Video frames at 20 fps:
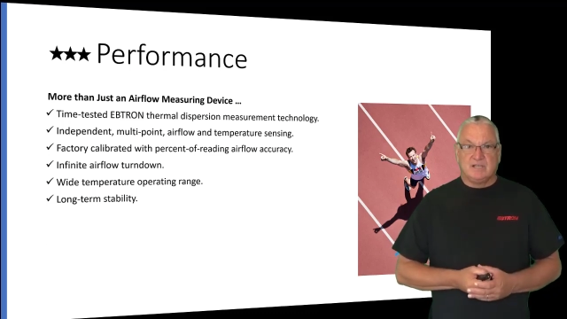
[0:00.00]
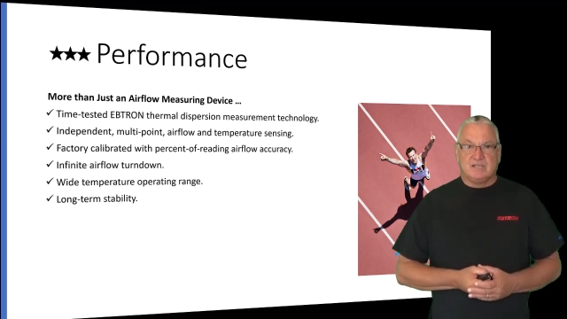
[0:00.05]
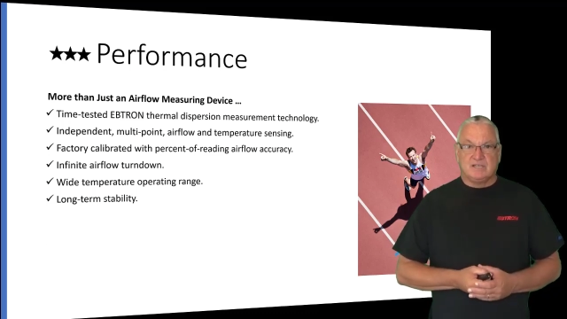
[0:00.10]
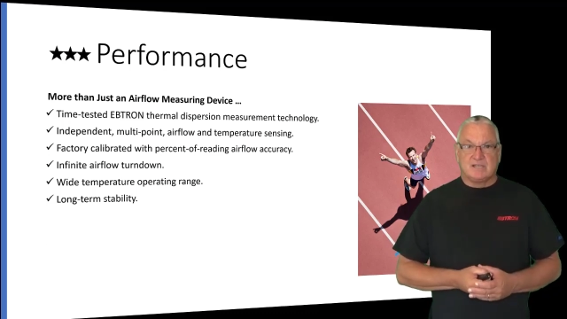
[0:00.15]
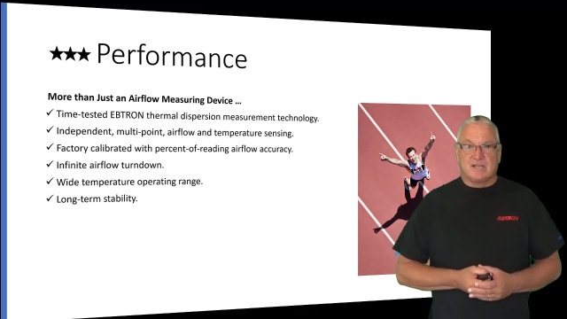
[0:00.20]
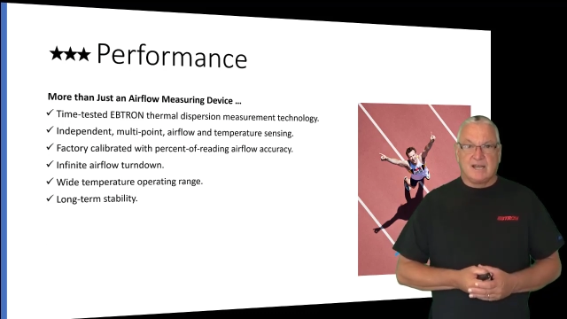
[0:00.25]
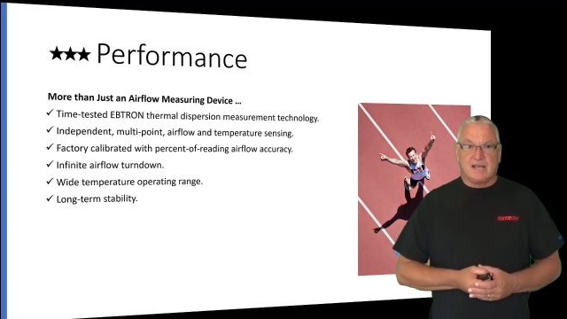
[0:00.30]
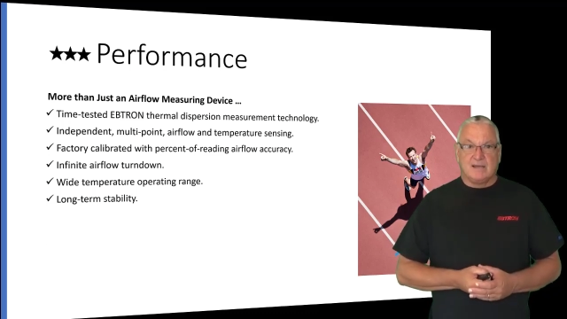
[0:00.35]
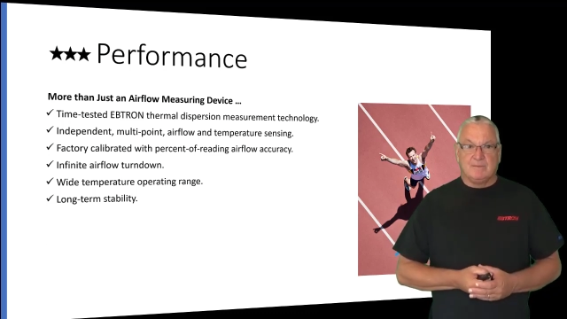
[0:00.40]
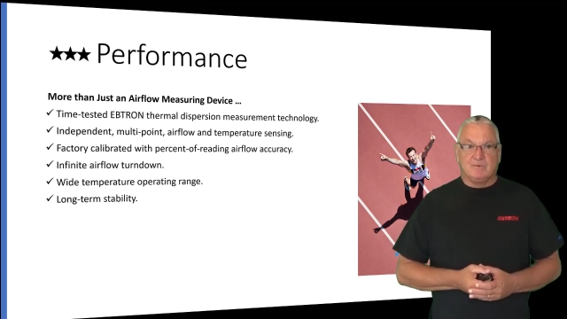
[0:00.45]

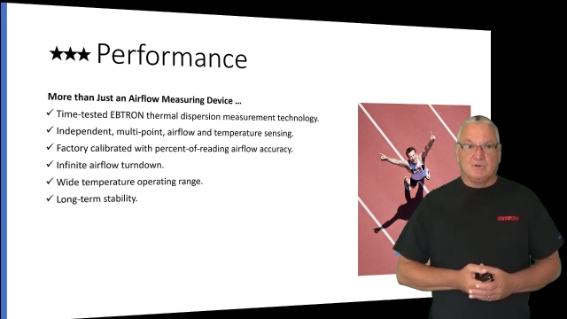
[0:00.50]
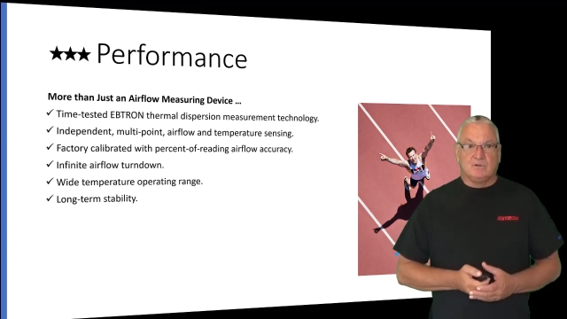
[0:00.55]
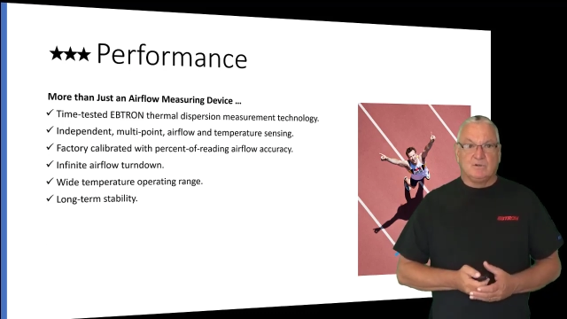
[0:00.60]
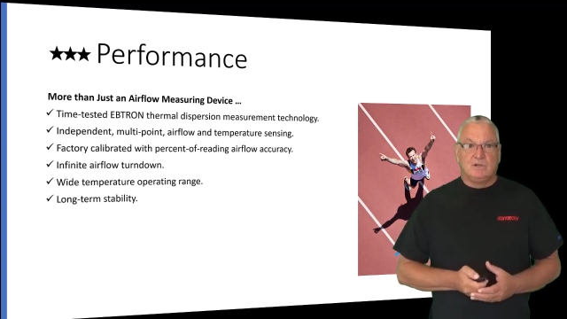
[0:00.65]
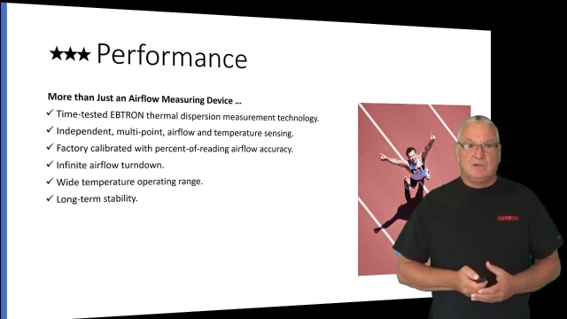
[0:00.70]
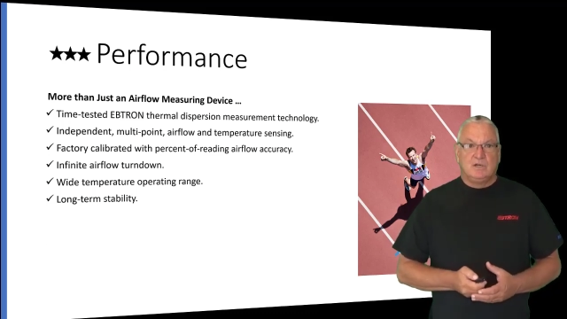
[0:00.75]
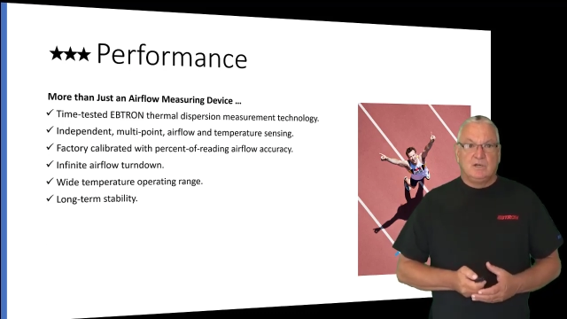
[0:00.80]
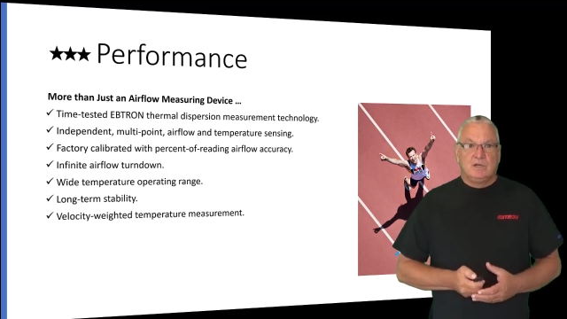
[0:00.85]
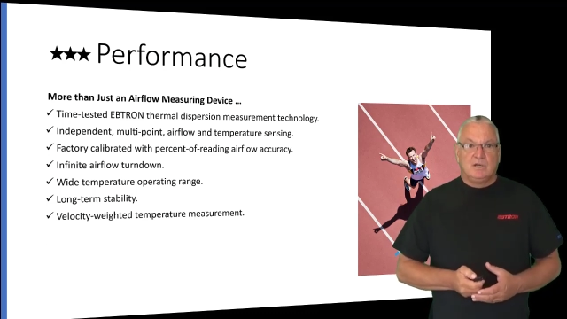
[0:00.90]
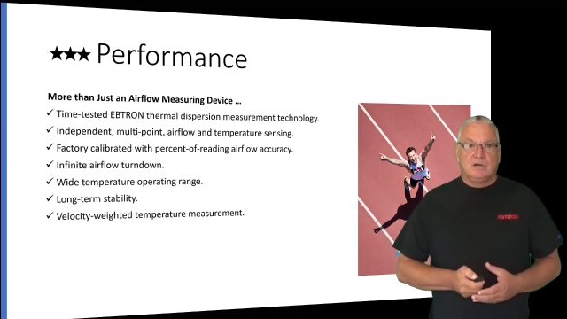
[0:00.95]

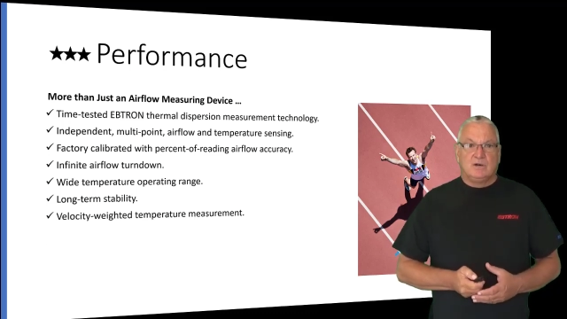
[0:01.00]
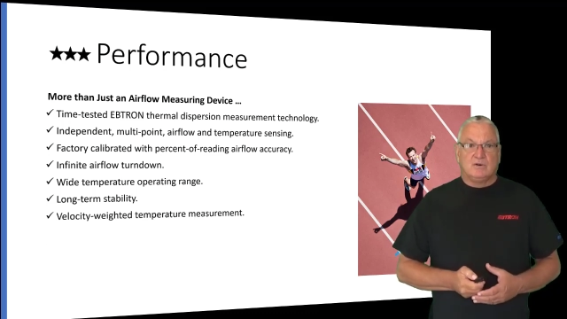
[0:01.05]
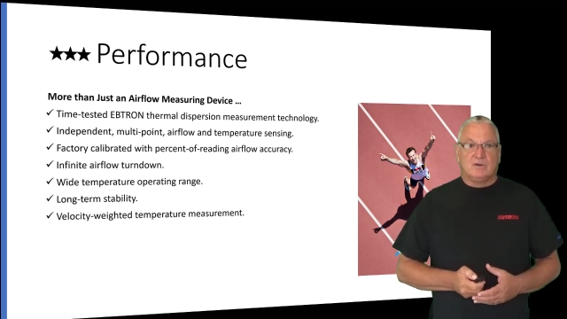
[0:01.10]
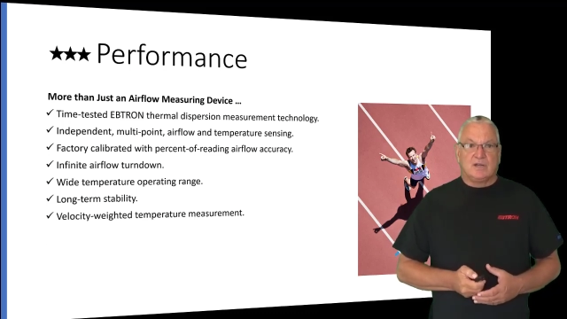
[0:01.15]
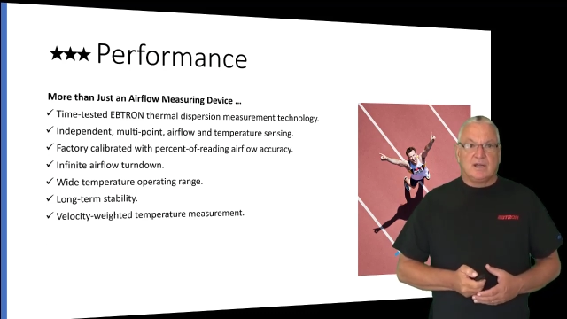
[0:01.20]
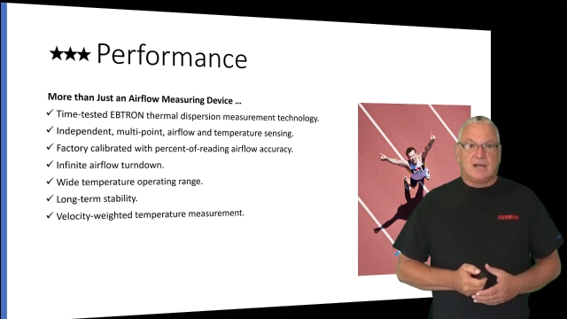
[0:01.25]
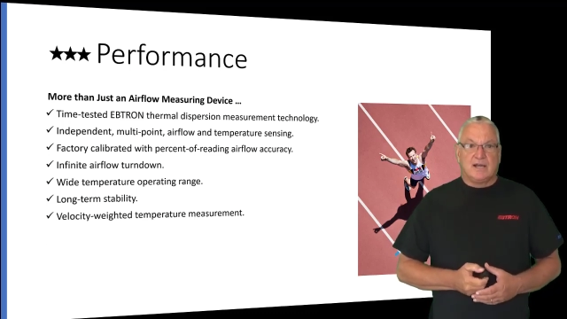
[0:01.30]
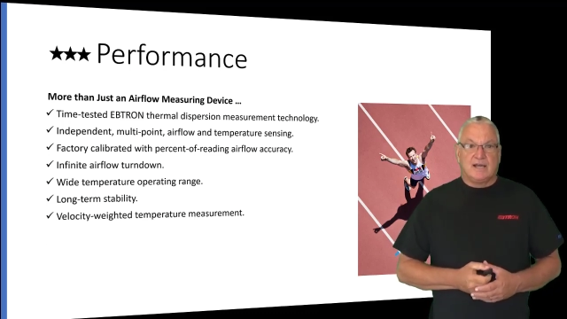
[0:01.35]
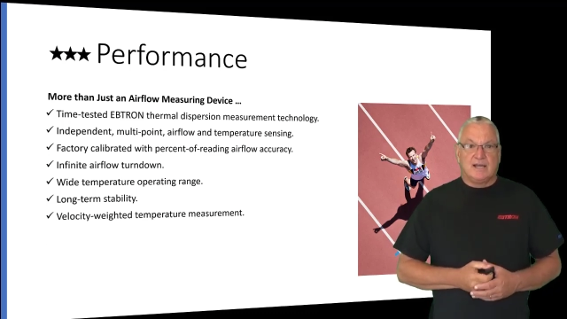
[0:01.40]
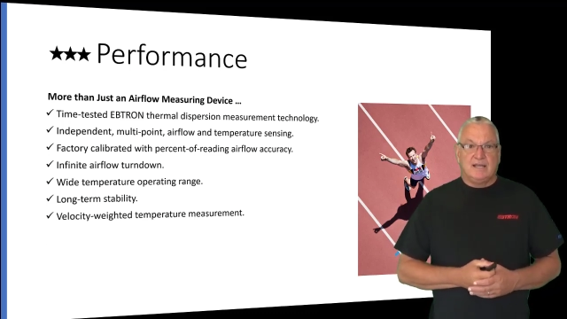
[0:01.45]
stable.
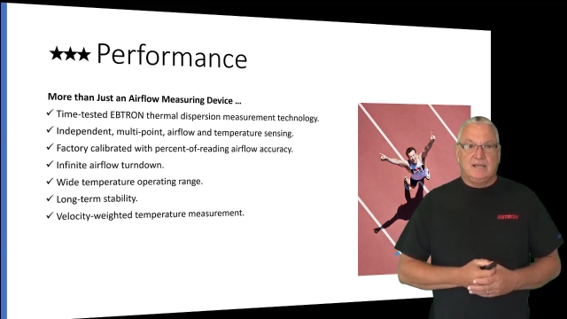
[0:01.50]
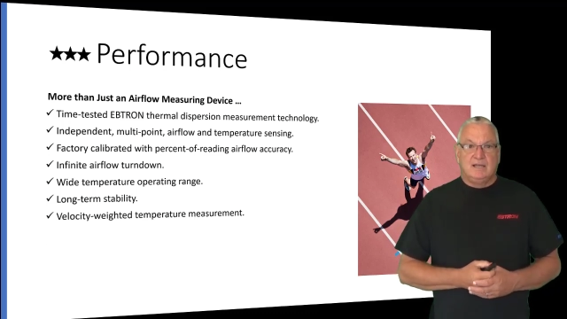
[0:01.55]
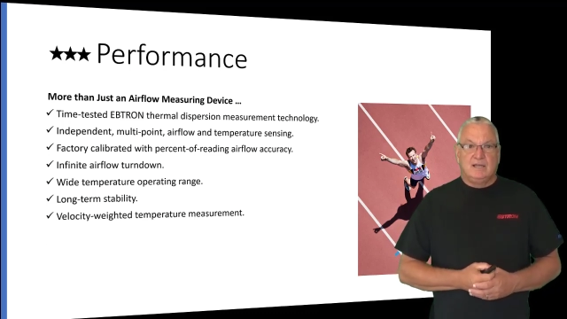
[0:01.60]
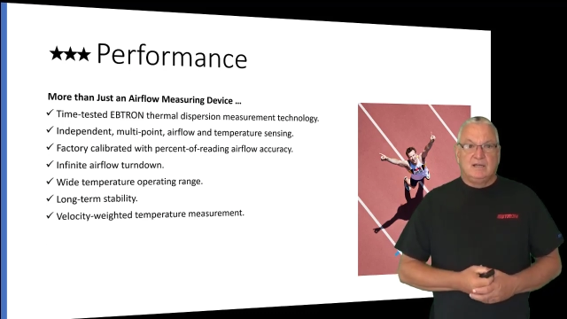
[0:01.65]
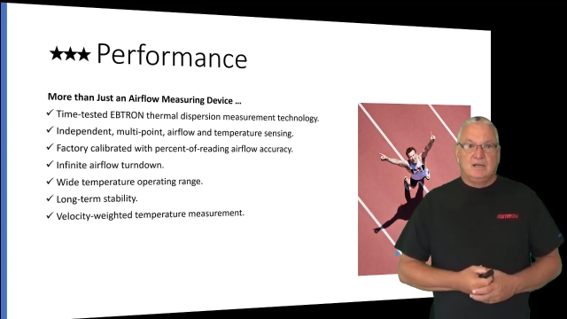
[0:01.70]
Okay,